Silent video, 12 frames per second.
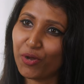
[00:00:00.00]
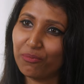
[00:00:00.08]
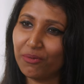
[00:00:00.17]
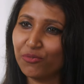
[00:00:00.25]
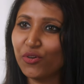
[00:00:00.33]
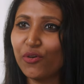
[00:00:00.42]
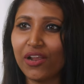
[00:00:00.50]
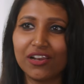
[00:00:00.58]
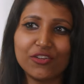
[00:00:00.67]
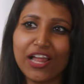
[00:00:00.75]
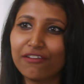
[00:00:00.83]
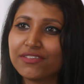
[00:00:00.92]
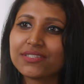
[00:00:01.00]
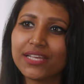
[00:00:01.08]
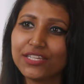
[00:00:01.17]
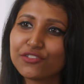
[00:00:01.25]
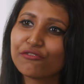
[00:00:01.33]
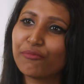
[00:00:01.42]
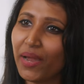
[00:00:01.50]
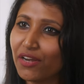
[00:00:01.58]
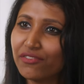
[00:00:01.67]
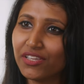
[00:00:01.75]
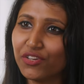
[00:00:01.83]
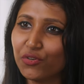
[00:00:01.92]
a problem you you'll have the sense of
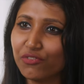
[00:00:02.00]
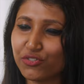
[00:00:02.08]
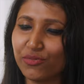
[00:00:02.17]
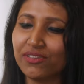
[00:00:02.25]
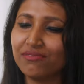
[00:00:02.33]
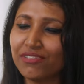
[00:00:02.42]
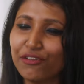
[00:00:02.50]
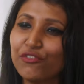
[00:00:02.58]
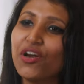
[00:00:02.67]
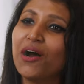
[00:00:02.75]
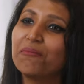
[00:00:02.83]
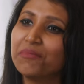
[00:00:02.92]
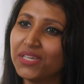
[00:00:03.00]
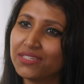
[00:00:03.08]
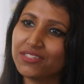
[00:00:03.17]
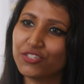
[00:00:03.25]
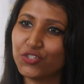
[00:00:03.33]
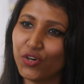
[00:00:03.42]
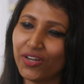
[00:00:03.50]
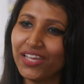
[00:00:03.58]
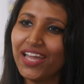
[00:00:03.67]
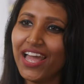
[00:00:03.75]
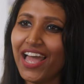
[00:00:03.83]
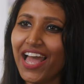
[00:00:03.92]
pride within you which will give you amazing joy
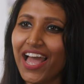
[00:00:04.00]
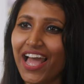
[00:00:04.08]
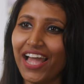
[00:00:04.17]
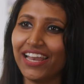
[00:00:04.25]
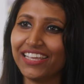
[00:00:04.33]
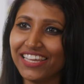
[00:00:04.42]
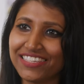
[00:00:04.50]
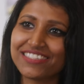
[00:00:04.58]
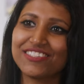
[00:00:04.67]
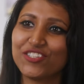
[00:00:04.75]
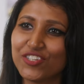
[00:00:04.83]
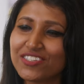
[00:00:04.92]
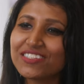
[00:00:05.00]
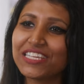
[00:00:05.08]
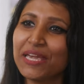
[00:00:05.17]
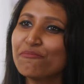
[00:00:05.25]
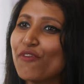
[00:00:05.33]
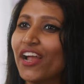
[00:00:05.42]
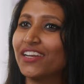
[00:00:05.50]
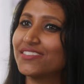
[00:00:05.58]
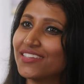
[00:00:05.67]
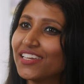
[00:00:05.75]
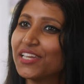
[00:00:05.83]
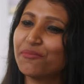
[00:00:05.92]
and yes just keep
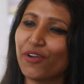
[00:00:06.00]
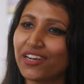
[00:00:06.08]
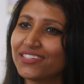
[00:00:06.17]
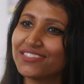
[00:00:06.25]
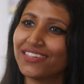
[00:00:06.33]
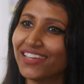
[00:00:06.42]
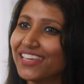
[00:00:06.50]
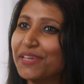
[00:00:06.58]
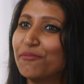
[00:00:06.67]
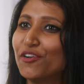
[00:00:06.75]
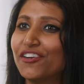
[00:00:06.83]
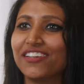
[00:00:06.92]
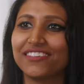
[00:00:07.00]
practicing keep practicing and keep